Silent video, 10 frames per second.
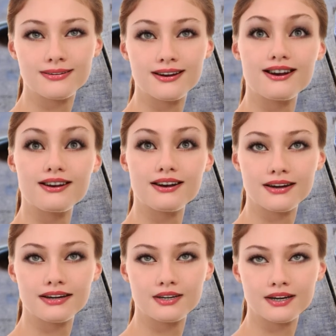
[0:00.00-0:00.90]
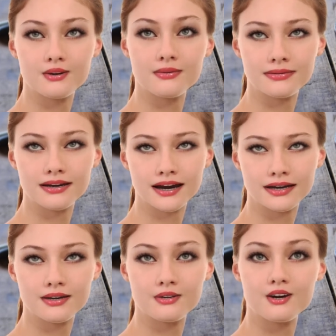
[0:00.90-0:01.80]
The main dish is rice,
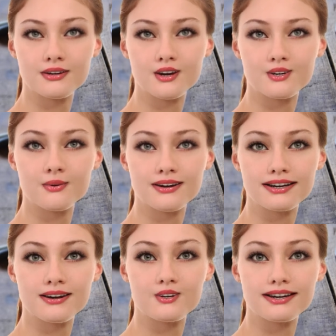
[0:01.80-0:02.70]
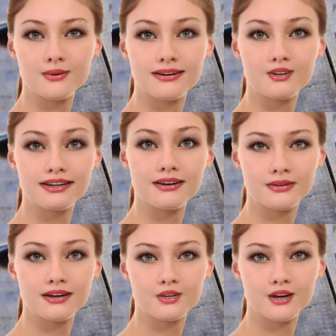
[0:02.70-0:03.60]
with the addition of some soup and side
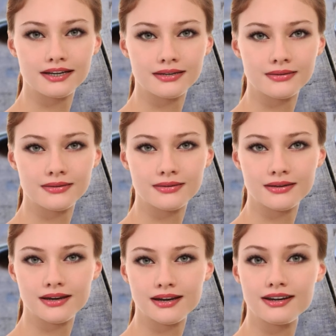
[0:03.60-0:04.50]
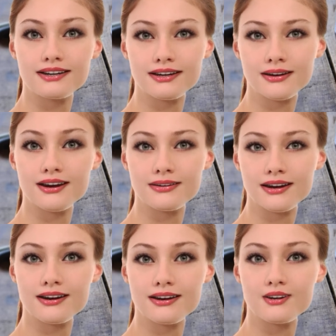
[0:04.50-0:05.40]
dishes. This style
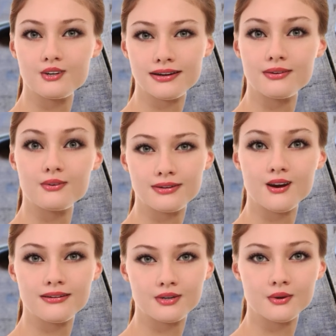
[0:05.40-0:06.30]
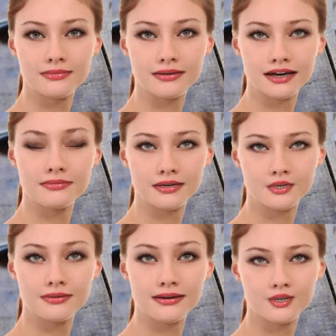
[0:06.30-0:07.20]
of eating is a food culture that has not
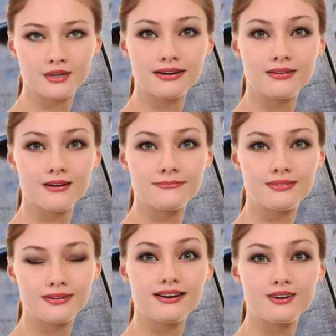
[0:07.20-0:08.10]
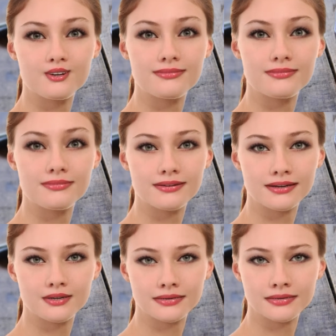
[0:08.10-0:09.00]
changed for more than a thousand years.